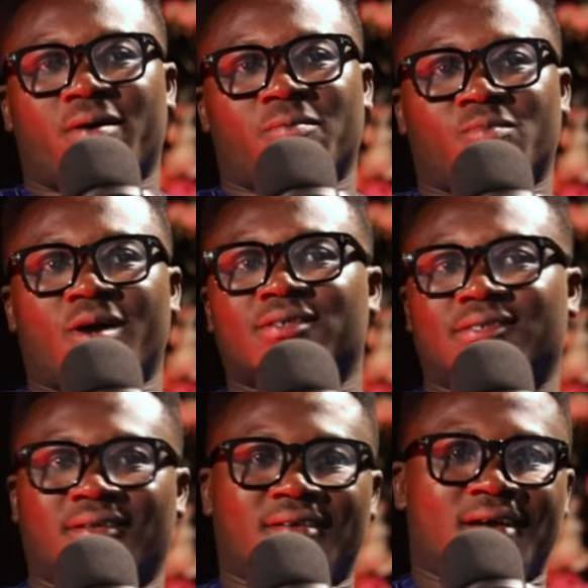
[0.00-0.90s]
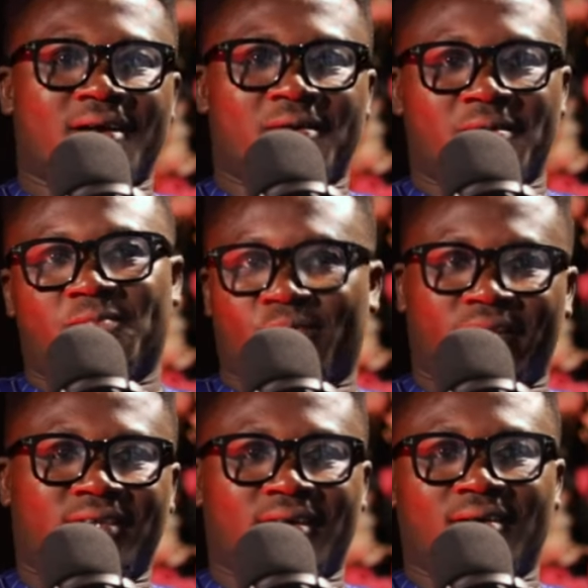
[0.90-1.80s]
um our senior
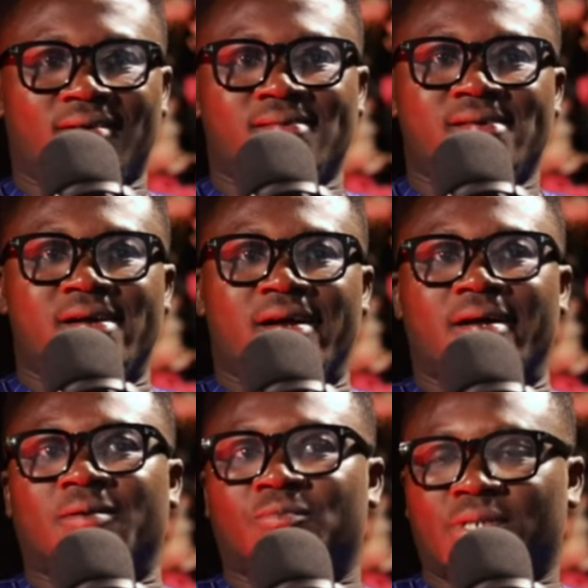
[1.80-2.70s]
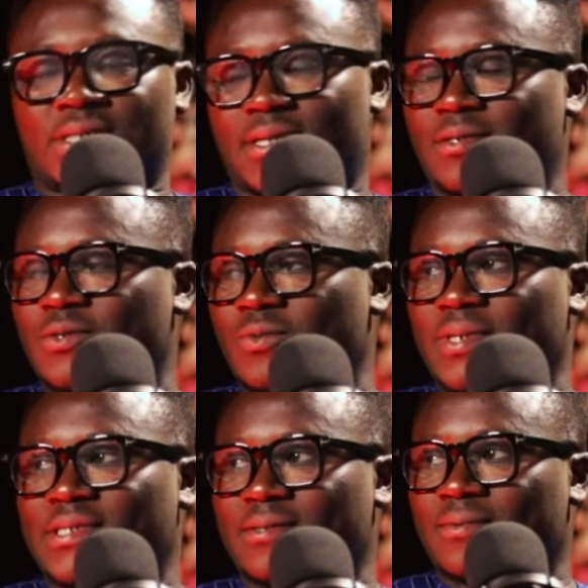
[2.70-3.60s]
brother, uh, Minister Joe
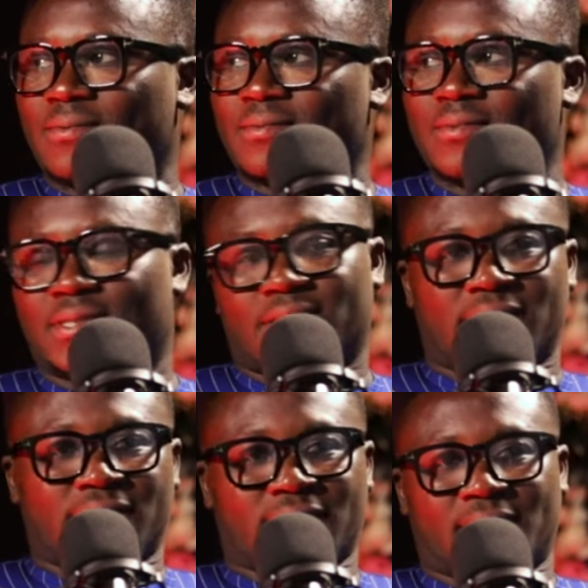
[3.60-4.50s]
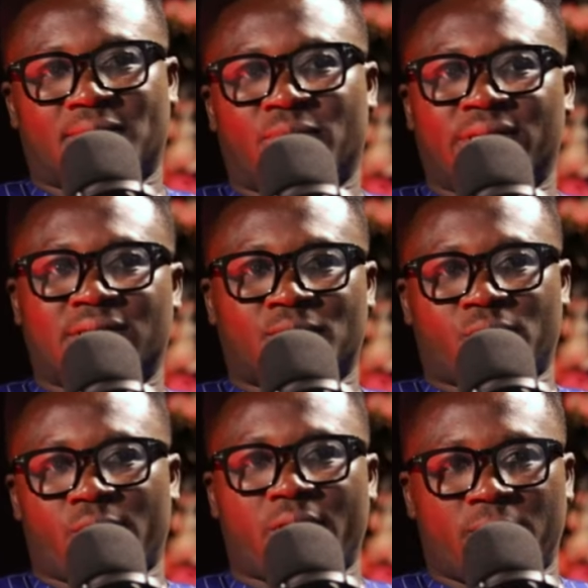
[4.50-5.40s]
Mettle, did an amazing
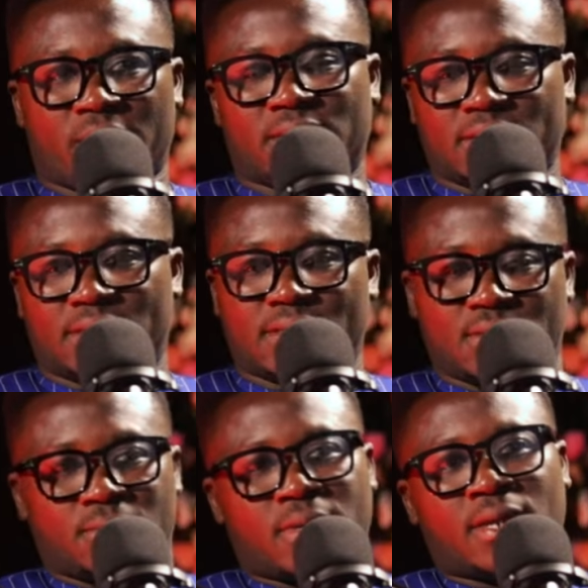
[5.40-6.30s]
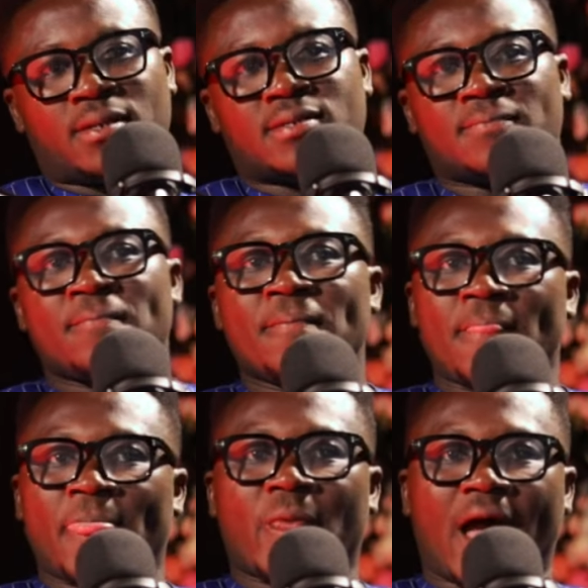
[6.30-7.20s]
program at the stadium, mm. and
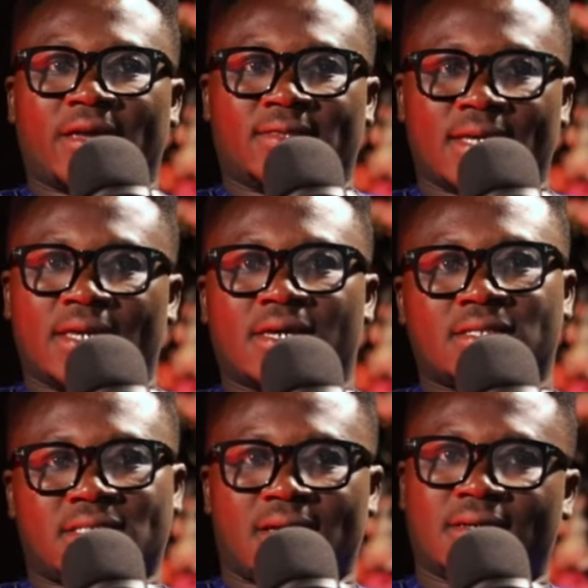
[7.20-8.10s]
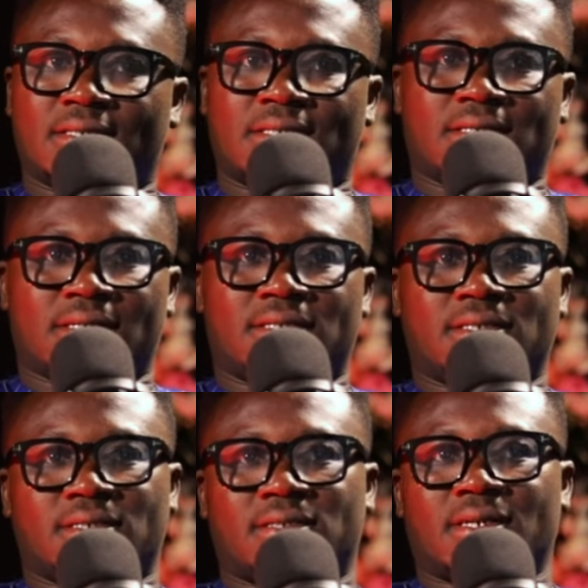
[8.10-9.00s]
I think it's it's
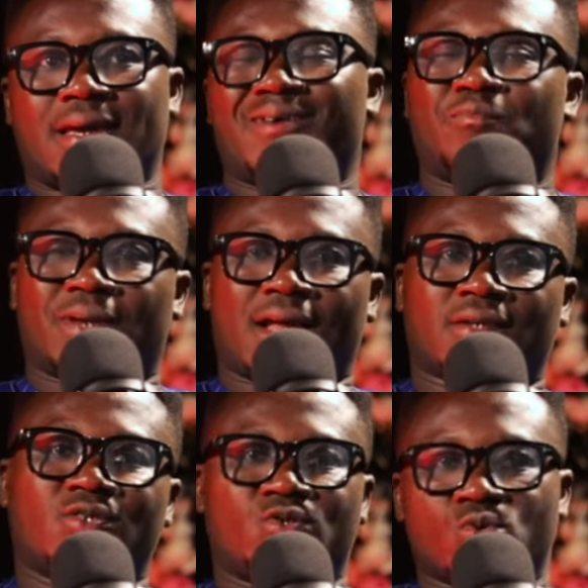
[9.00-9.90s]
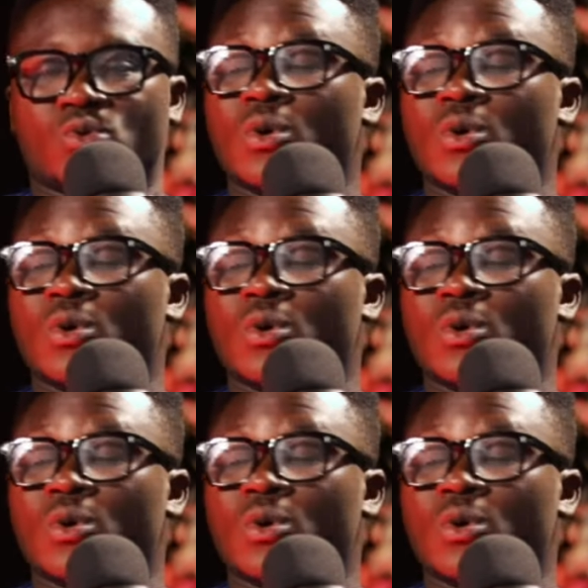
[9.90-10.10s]
it's a plus to